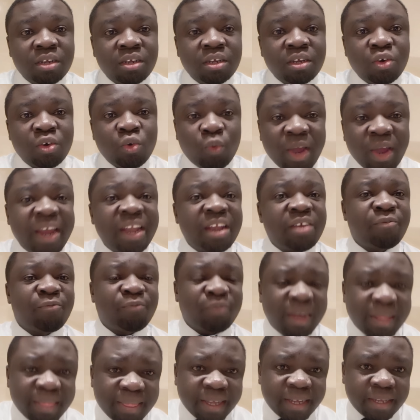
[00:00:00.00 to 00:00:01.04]
went
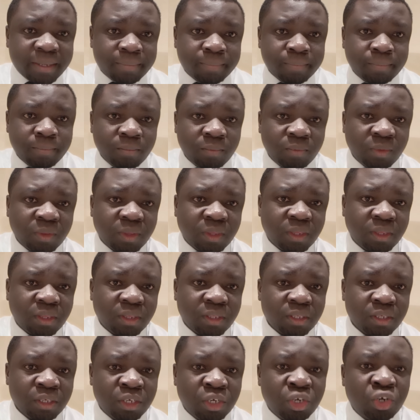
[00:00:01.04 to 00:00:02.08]
further
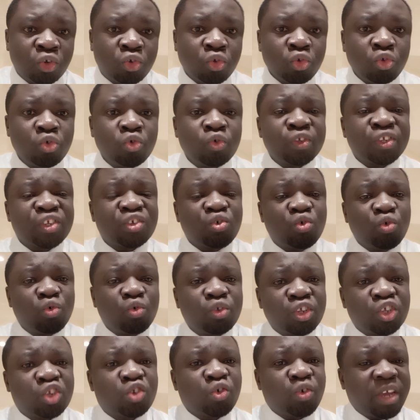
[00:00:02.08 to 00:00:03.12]
to use
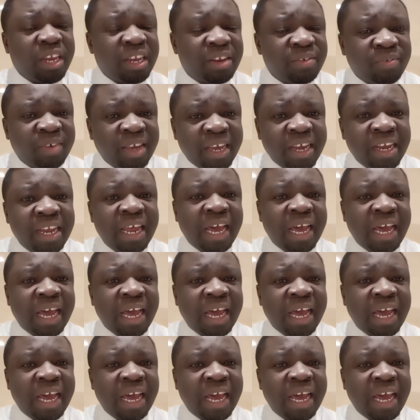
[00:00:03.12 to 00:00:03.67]
guns to invade